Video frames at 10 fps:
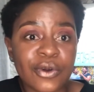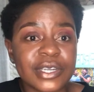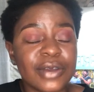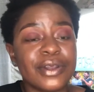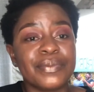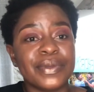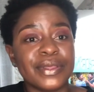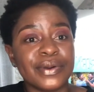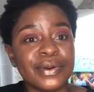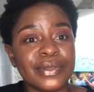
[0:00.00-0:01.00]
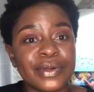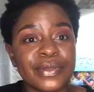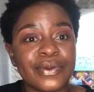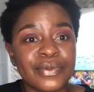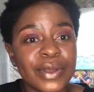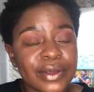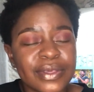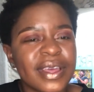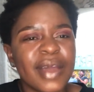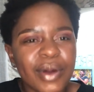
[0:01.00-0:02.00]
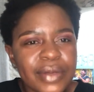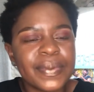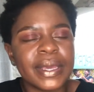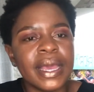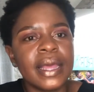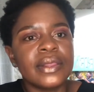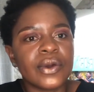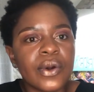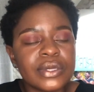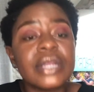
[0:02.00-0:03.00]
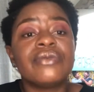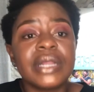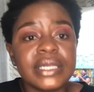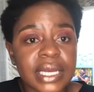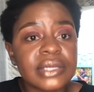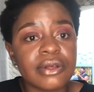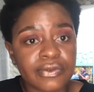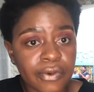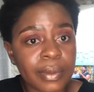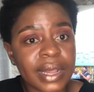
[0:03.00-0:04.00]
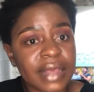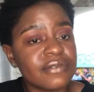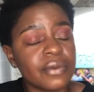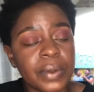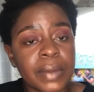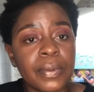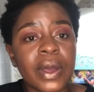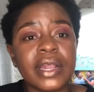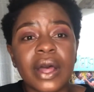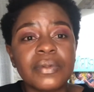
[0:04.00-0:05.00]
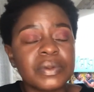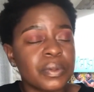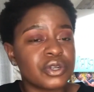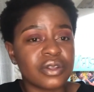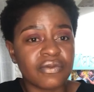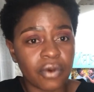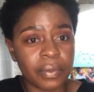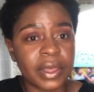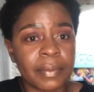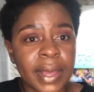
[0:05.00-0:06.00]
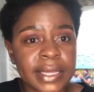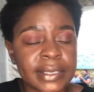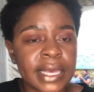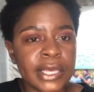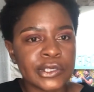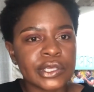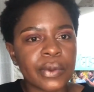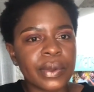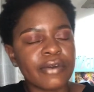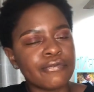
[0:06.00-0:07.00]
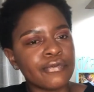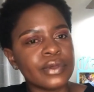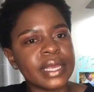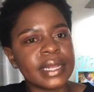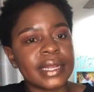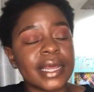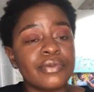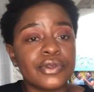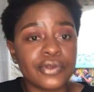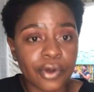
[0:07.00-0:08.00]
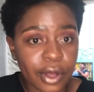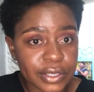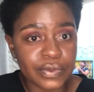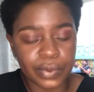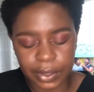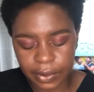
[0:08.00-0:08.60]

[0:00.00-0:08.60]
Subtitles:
I want to be I want to be the coach that really does transform lives for people and helps people transform their minds, so that we are fully in line with God's will.